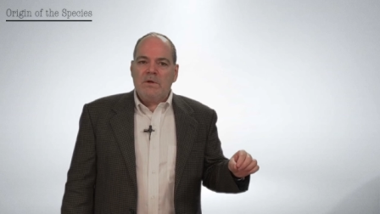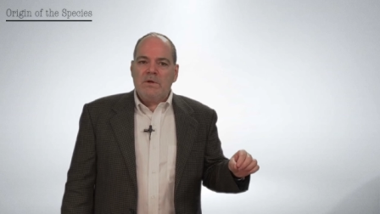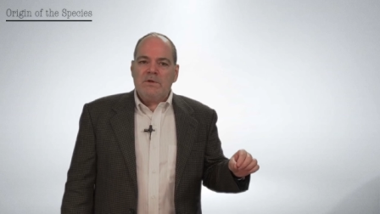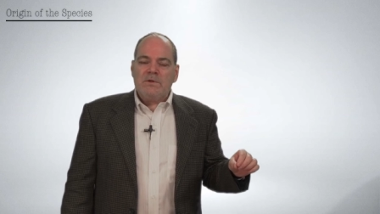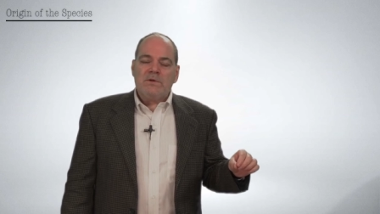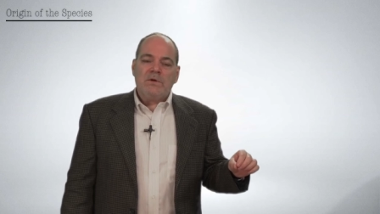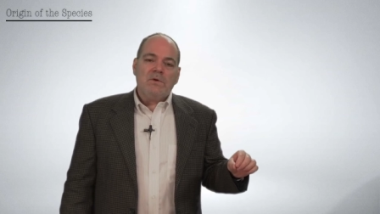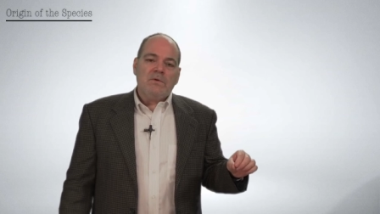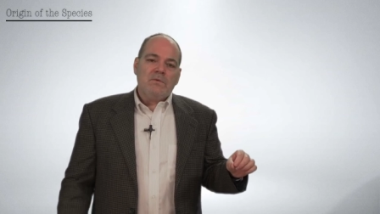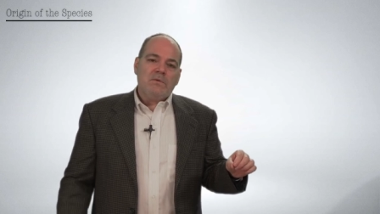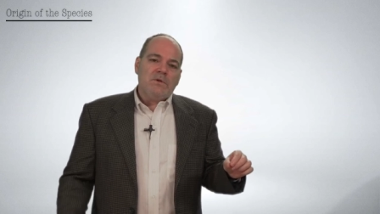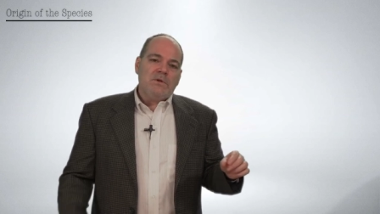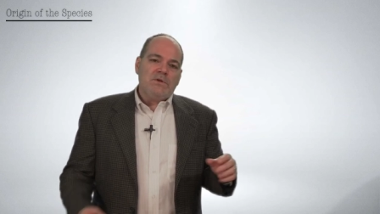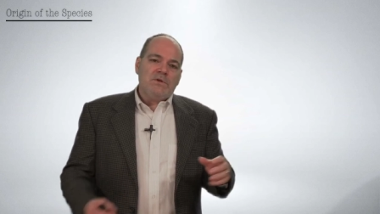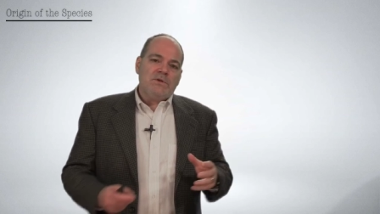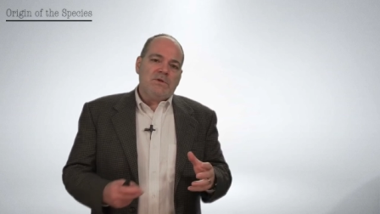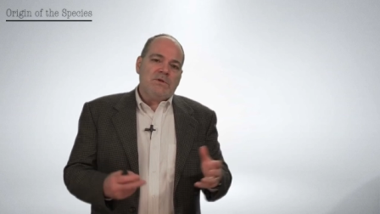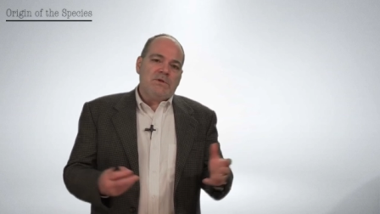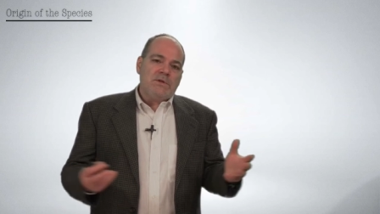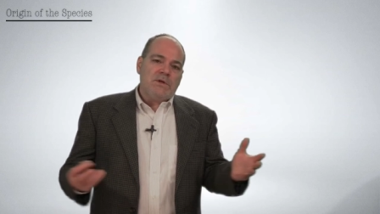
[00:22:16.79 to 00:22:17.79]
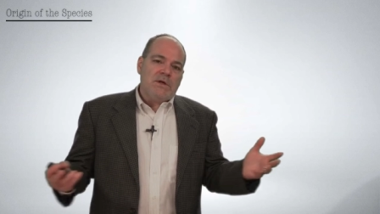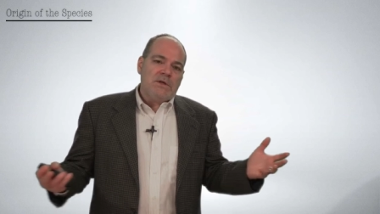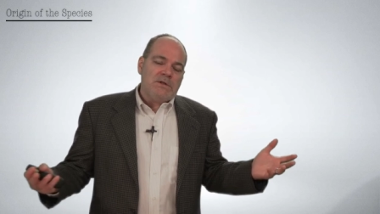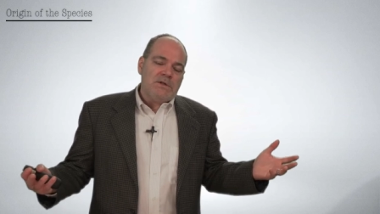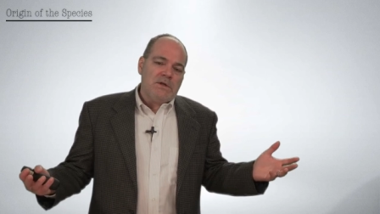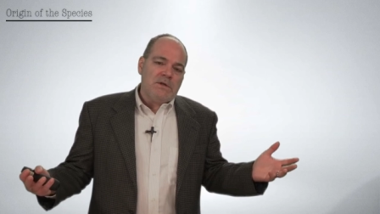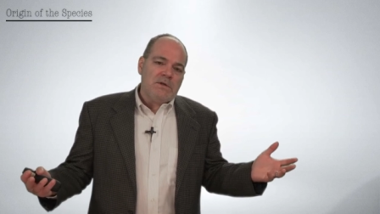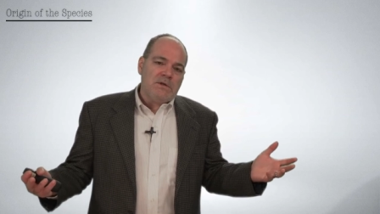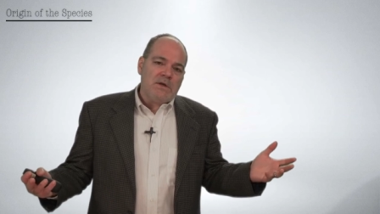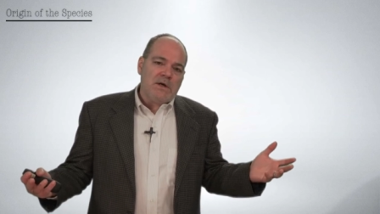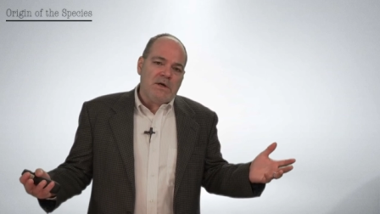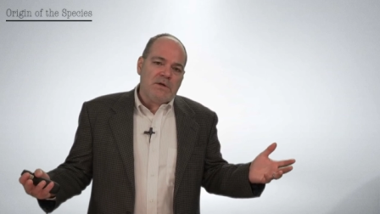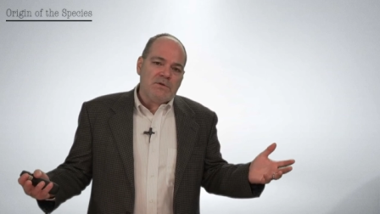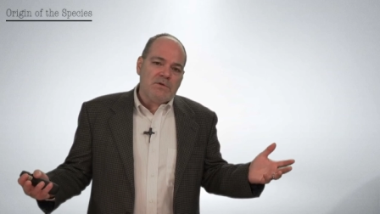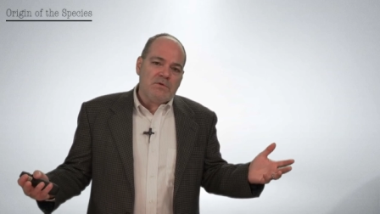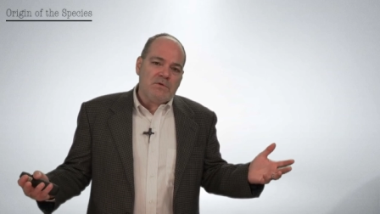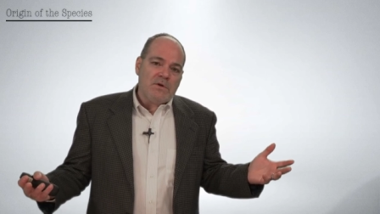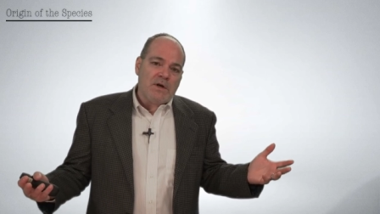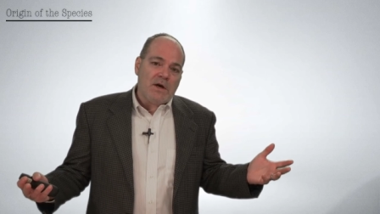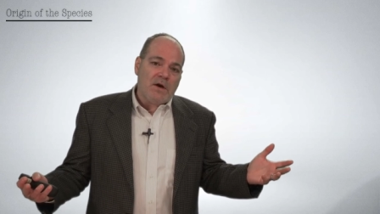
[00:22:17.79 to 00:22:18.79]
So let's just say
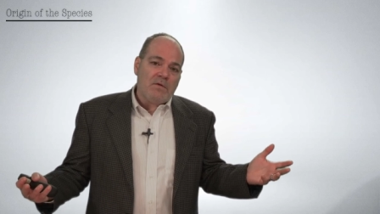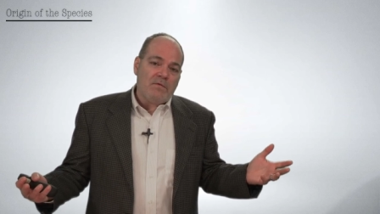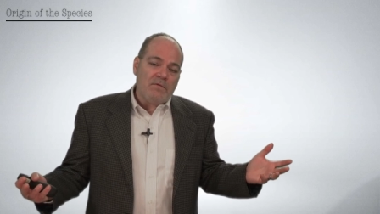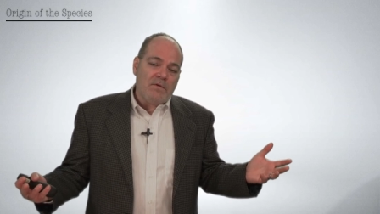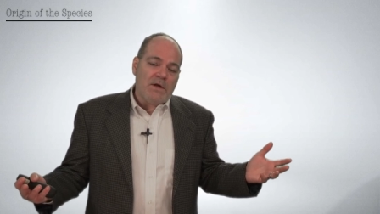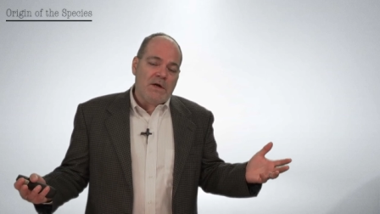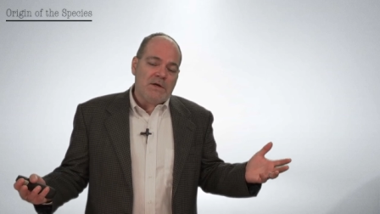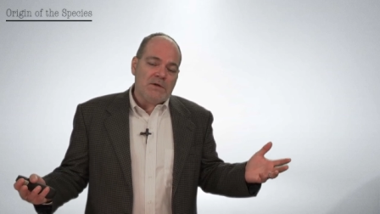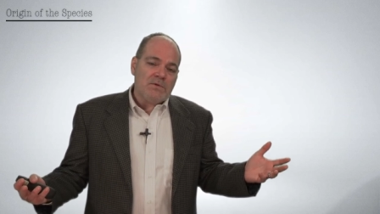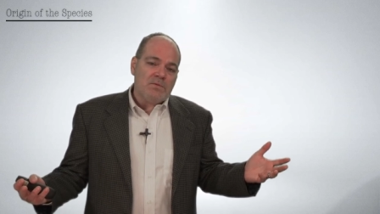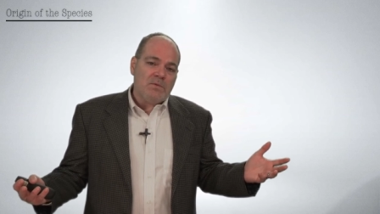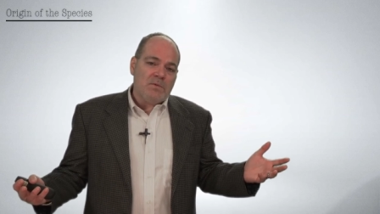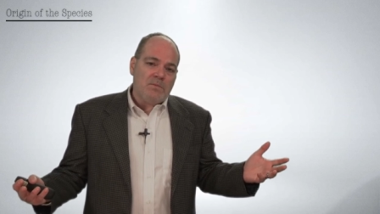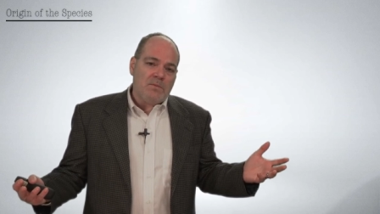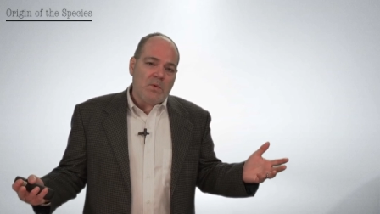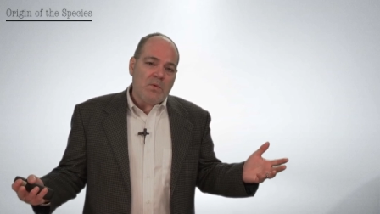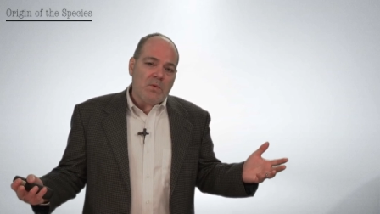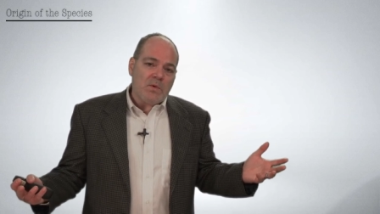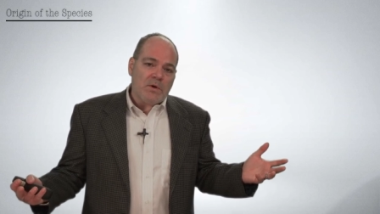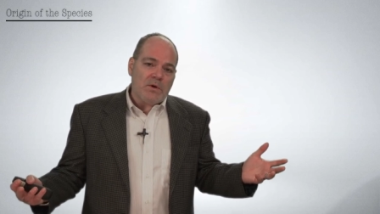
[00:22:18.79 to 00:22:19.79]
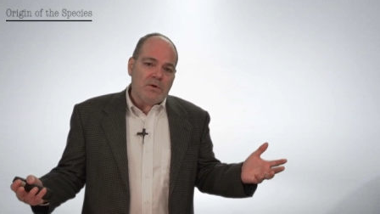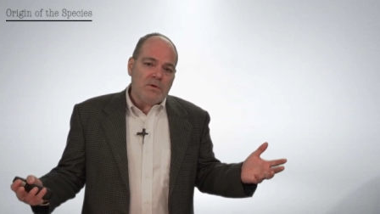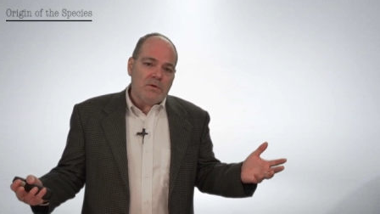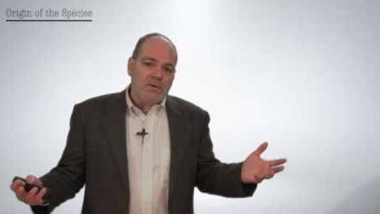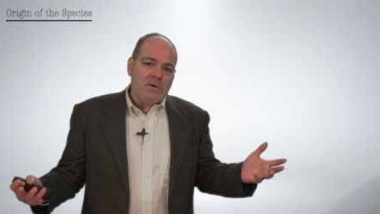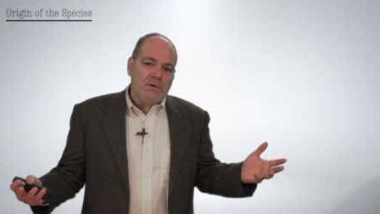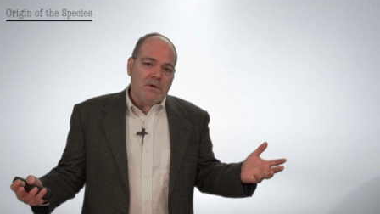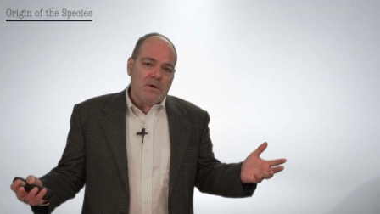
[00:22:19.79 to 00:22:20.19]
10,000 dragonflies were born